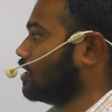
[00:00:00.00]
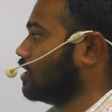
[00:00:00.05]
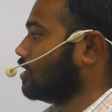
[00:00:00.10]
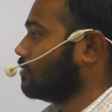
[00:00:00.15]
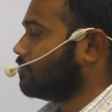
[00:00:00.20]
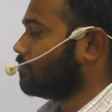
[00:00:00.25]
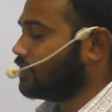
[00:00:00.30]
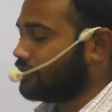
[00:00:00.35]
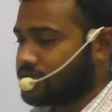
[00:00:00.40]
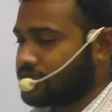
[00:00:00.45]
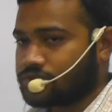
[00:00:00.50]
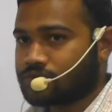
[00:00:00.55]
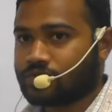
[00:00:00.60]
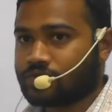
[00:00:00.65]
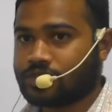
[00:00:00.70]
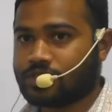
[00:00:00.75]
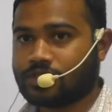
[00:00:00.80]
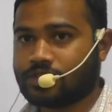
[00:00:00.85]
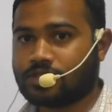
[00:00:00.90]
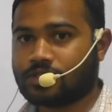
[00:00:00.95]
previous
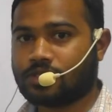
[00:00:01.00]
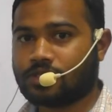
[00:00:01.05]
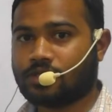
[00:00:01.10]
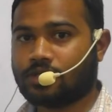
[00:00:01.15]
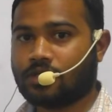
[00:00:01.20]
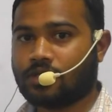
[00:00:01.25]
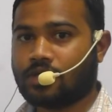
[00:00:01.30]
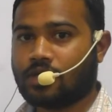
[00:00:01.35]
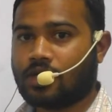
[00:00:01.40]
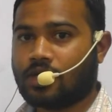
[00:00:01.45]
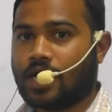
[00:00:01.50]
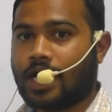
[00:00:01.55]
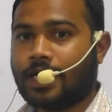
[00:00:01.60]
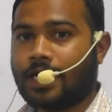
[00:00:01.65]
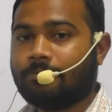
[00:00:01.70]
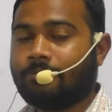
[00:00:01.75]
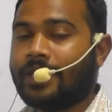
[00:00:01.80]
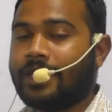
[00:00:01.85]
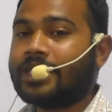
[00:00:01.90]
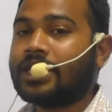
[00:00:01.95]
questions
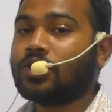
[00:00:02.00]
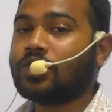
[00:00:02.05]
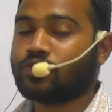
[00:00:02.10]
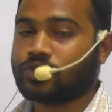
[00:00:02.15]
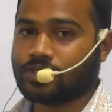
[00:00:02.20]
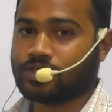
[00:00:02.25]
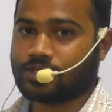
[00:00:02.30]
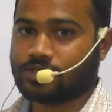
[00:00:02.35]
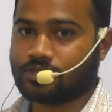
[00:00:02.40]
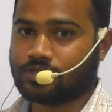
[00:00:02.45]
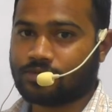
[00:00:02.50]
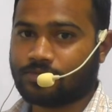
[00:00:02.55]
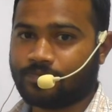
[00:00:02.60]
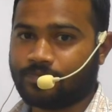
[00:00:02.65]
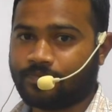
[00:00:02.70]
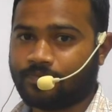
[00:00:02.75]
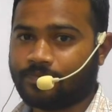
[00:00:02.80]
and making questions